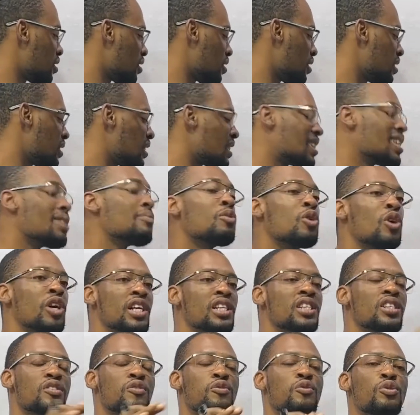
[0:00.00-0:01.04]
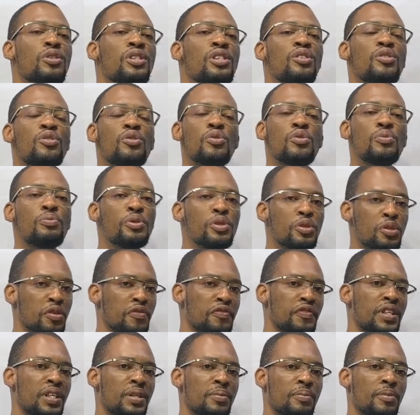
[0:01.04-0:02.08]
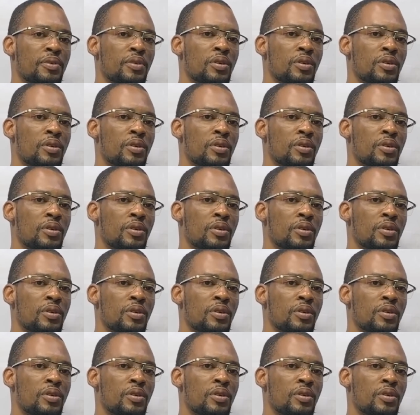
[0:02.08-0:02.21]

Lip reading: the same current is flowing through both of them.